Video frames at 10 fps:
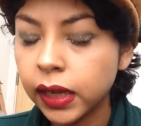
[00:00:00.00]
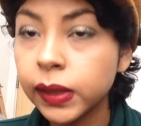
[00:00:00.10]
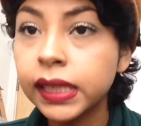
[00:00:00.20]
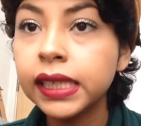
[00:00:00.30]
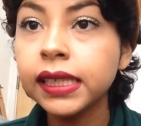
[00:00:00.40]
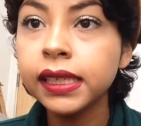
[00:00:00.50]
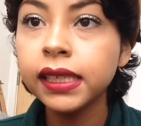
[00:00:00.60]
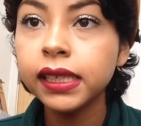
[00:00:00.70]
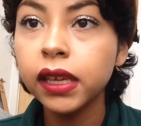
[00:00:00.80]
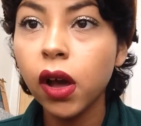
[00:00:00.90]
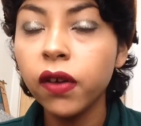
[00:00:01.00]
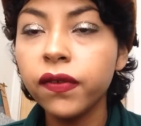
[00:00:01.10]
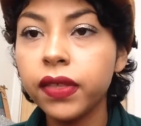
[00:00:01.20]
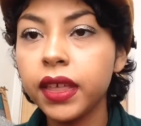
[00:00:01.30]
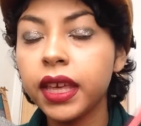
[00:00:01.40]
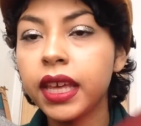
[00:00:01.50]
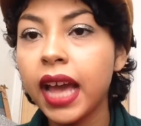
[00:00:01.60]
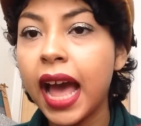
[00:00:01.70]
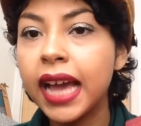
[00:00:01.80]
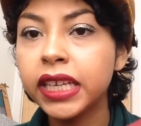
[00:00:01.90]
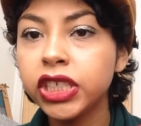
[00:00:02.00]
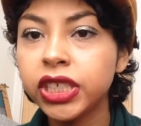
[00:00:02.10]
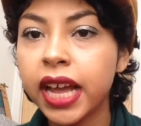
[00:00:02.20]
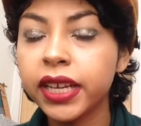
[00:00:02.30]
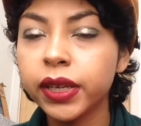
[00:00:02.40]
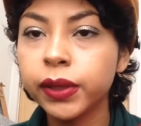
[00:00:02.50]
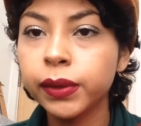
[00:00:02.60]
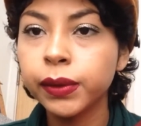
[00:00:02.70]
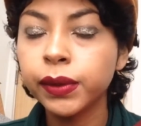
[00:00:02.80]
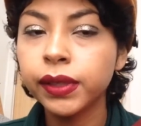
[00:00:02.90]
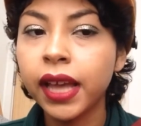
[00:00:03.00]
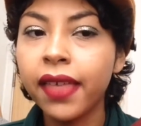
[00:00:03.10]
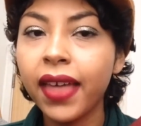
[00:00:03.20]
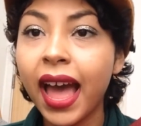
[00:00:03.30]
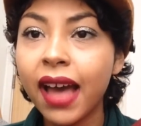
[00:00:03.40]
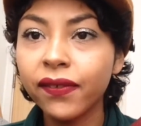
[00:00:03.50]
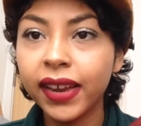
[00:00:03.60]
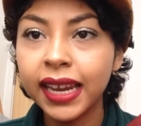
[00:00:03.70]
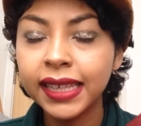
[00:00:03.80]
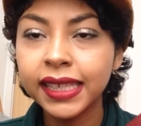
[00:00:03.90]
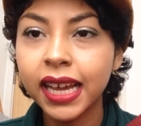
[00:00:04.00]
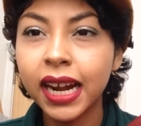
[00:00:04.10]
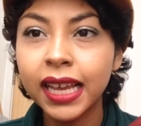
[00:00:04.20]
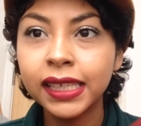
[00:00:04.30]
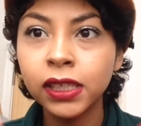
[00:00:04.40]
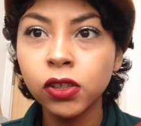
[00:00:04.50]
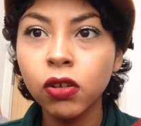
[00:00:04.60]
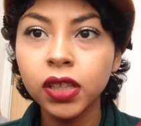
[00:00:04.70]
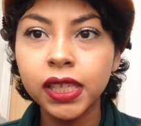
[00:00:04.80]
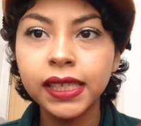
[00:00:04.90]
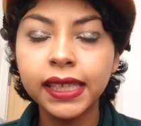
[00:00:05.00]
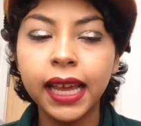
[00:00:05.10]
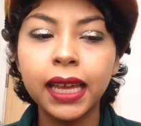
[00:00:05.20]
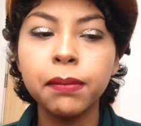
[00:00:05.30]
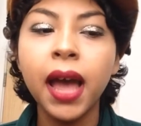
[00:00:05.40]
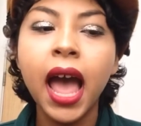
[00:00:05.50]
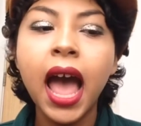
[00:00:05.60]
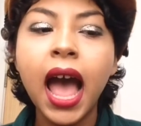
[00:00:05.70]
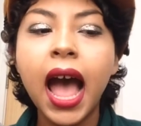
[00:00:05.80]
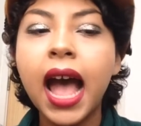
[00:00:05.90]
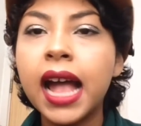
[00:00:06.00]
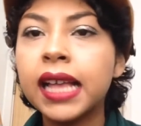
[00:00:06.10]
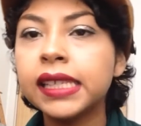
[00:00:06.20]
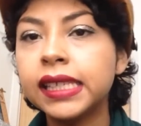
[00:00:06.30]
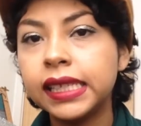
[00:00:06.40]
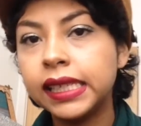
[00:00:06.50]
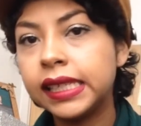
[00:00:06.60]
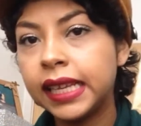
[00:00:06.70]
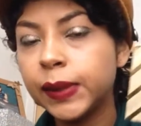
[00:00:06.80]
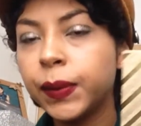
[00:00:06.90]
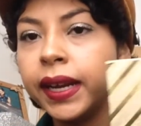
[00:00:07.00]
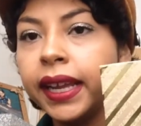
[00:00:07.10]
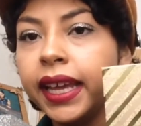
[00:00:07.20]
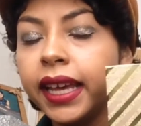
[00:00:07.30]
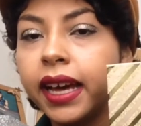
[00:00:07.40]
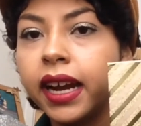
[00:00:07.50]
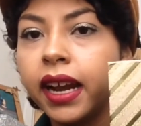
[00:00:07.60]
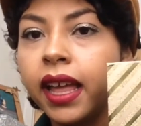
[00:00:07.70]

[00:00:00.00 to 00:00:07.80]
consistency of the eyeshadows that have glitter is not the same as this one here.